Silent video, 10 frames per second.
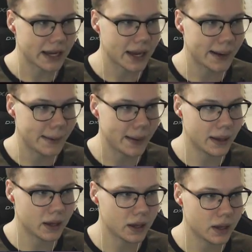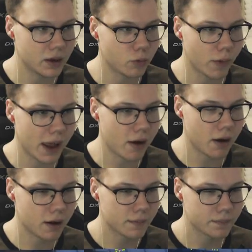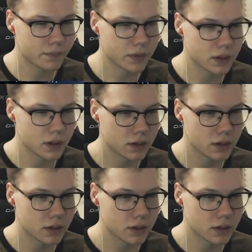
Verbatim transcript: I got a a rare. All right,